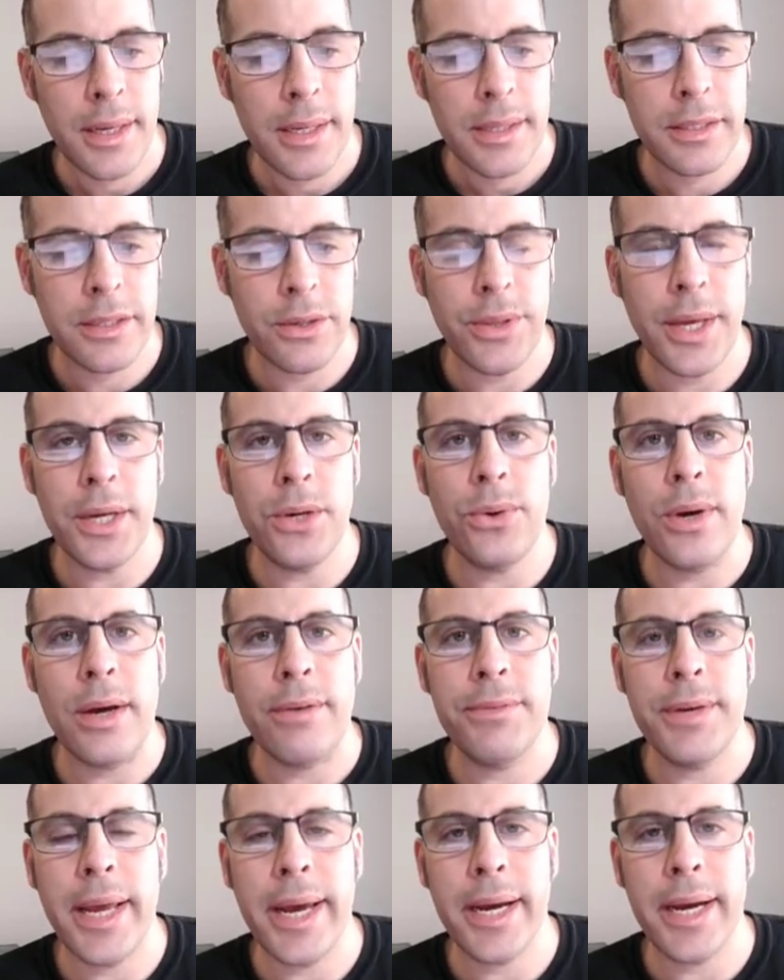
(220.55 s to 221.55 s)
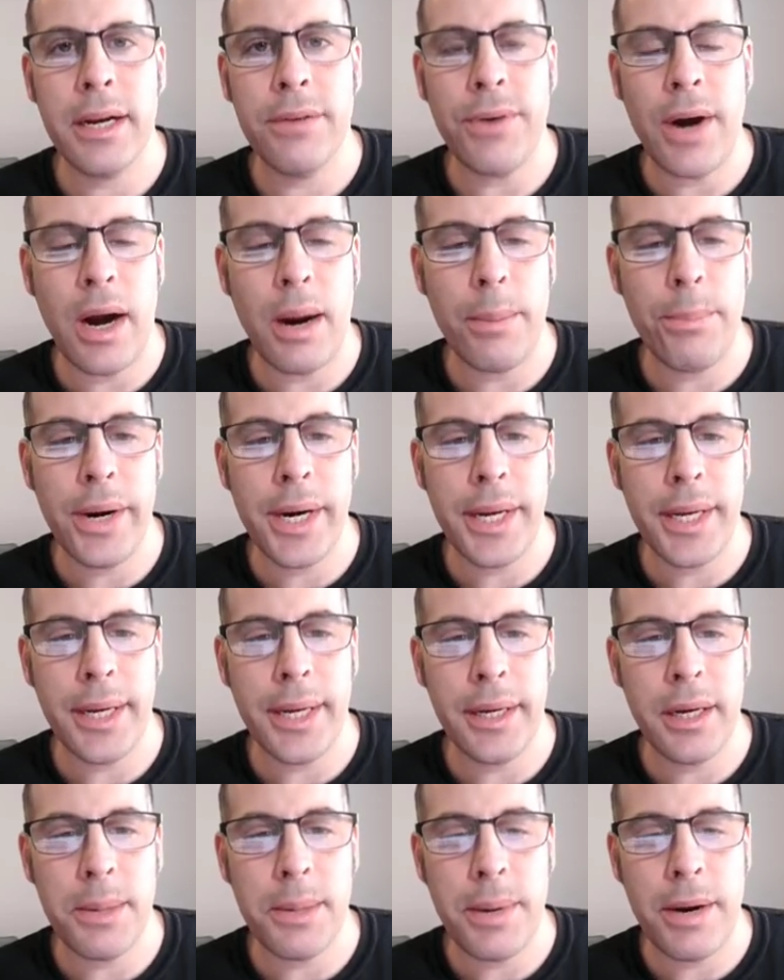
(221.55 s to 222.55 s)
So they do have negative operating
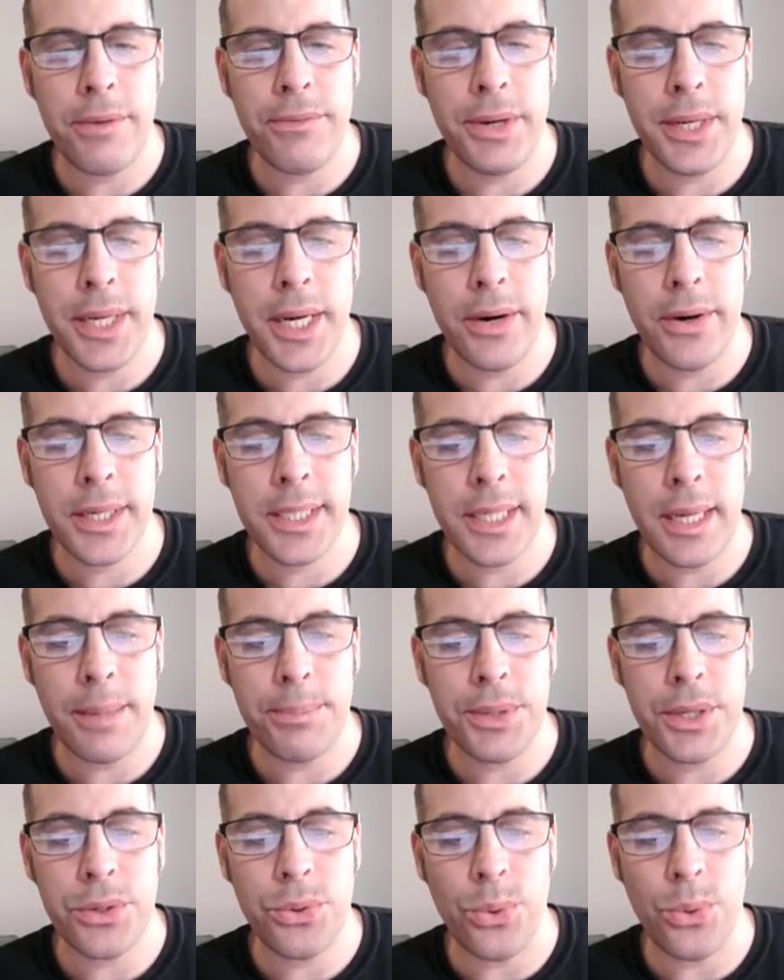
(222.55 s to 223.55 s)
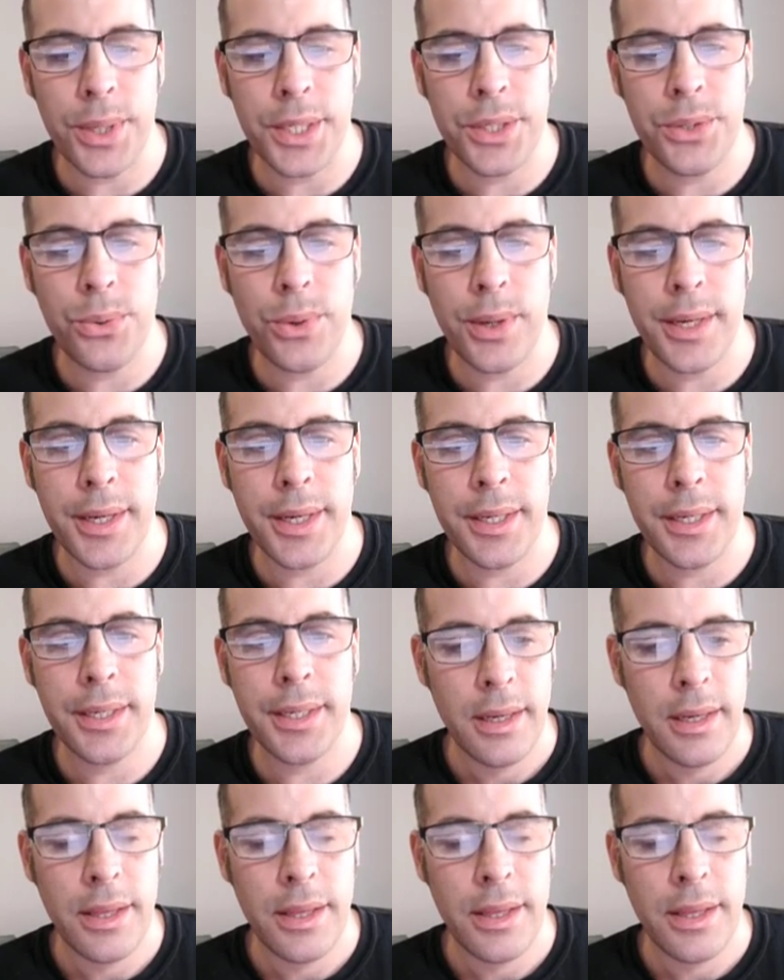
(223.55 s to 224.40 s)
income every year except in 2020.